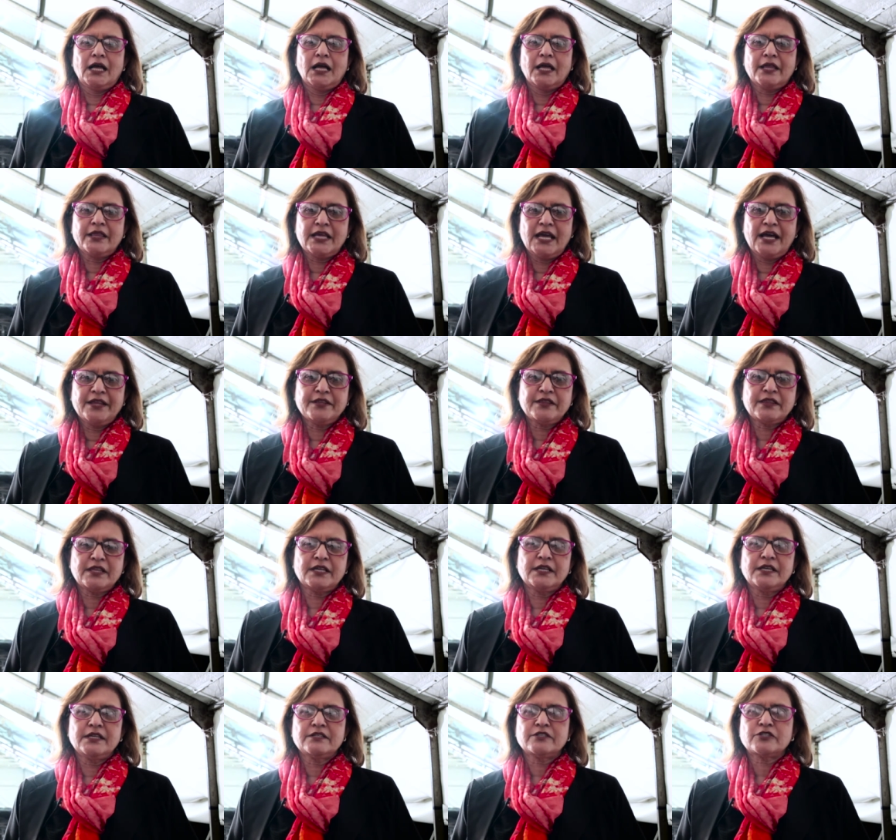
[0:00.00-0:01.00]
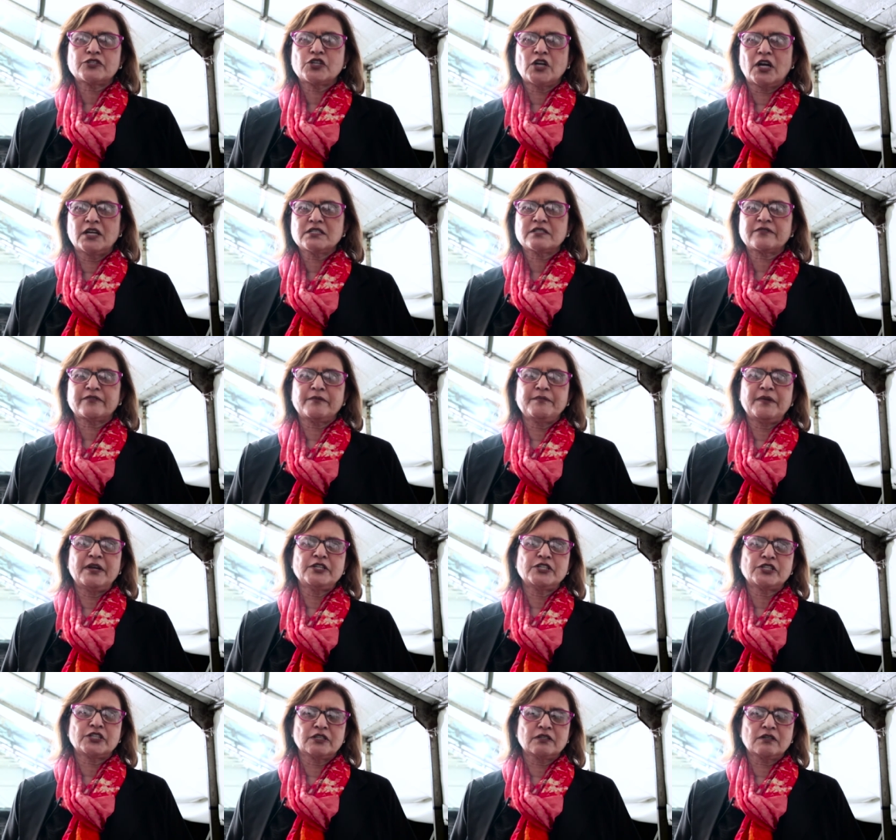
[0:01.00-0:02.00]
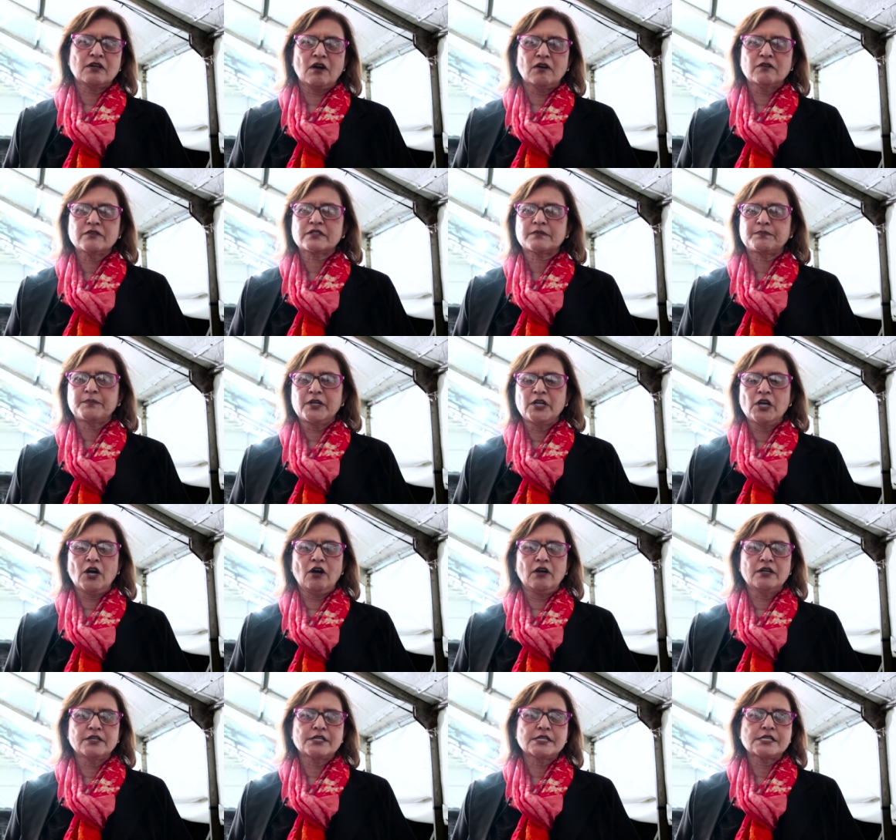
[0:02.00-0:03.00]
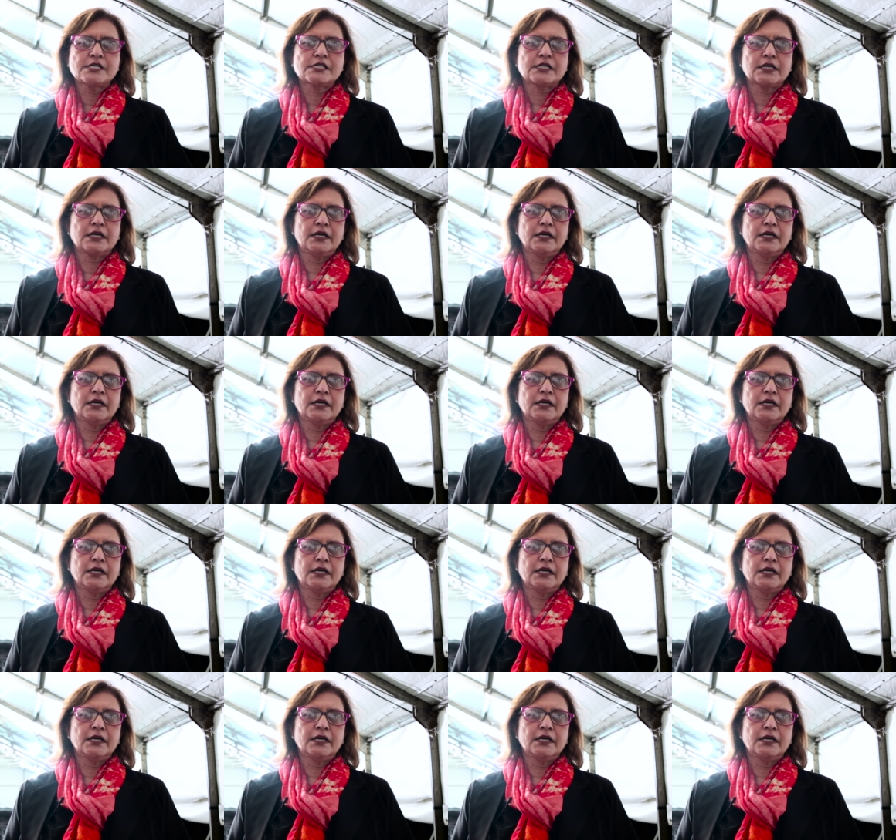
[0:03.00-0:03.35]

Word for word: The other thing is transformation goes beyond